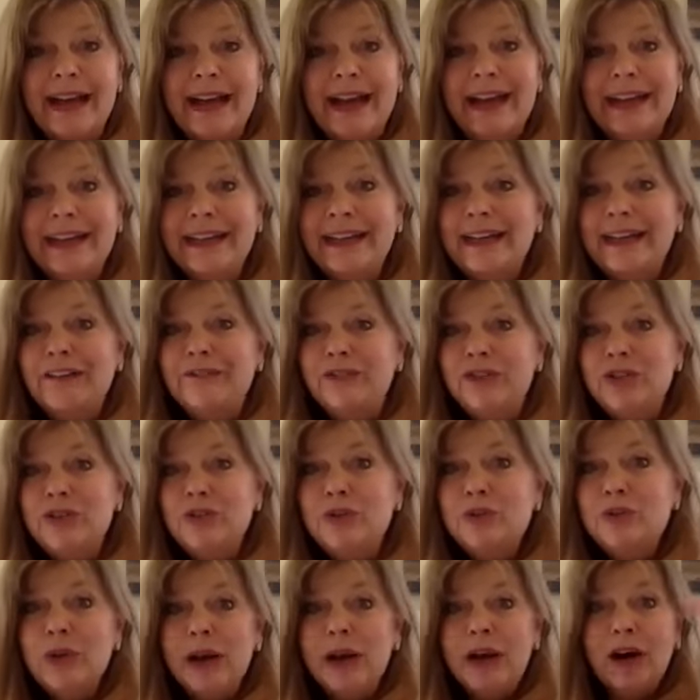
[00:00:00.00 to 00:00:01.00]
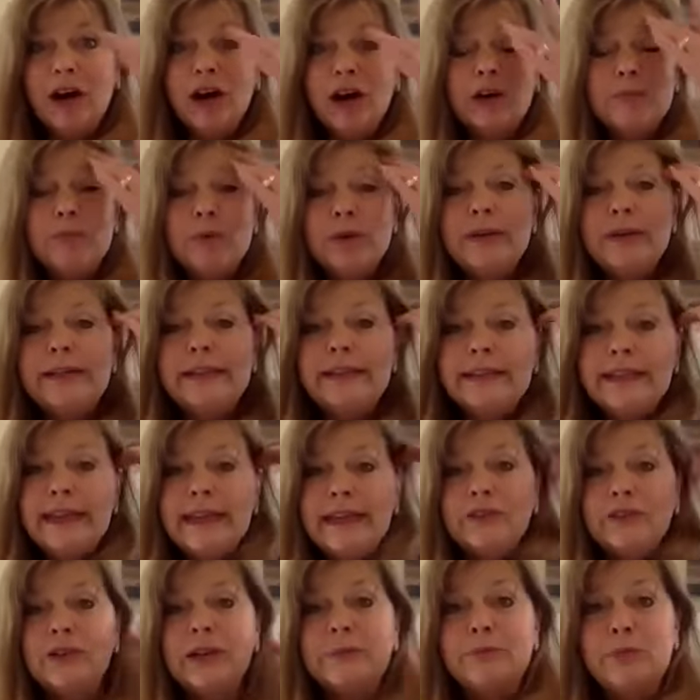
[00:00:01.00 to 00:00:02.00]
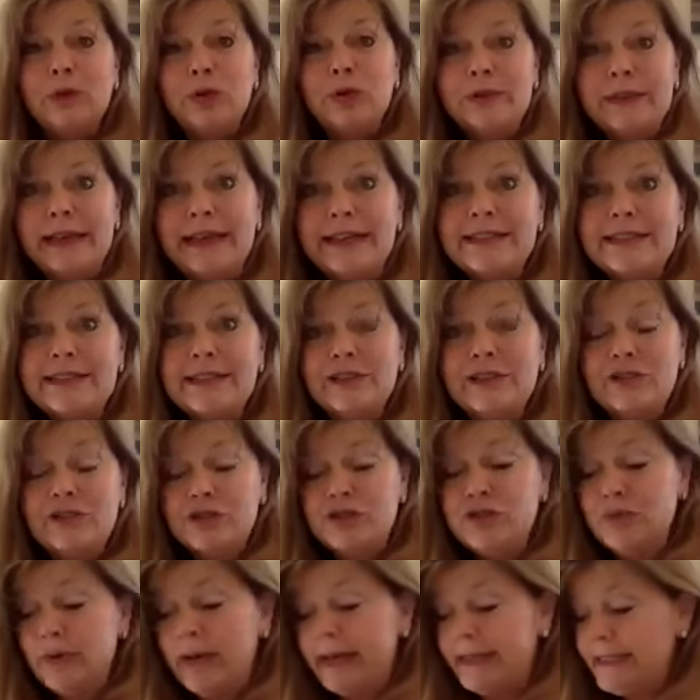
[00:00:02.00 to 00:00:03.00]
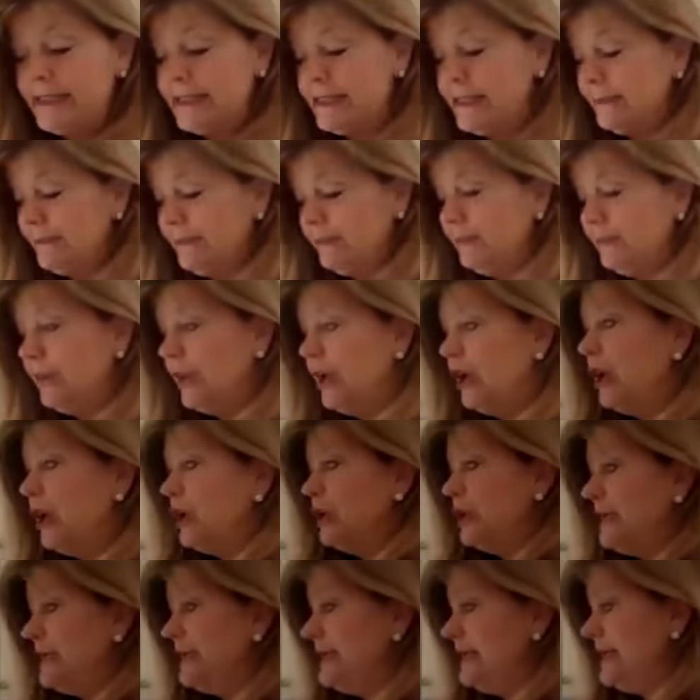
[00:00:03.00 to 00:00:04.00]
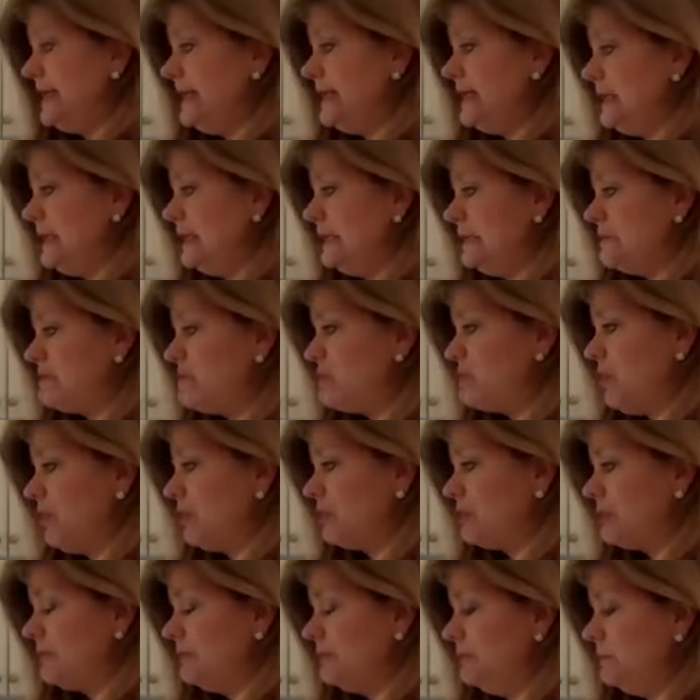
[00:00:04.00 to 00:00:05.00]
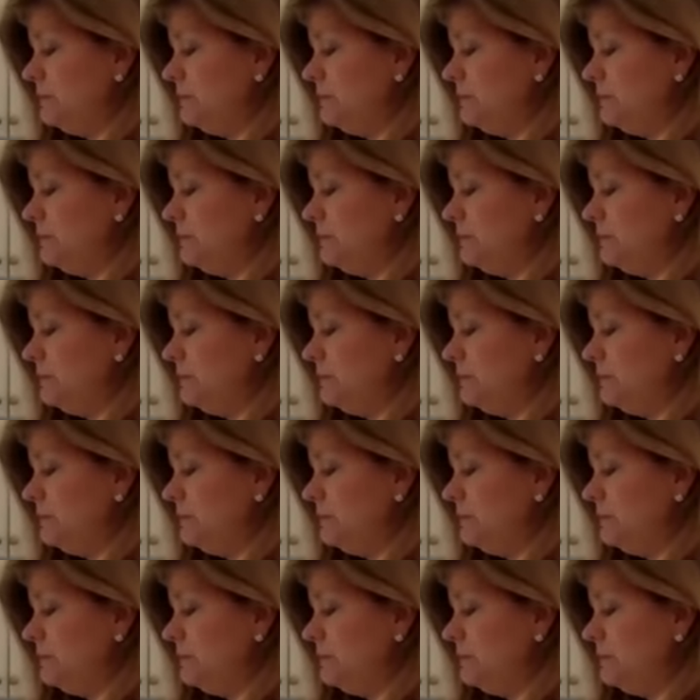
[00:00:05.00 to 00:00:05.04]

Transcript: And if you are burning the candle at both ends and you're stressed, you need salt.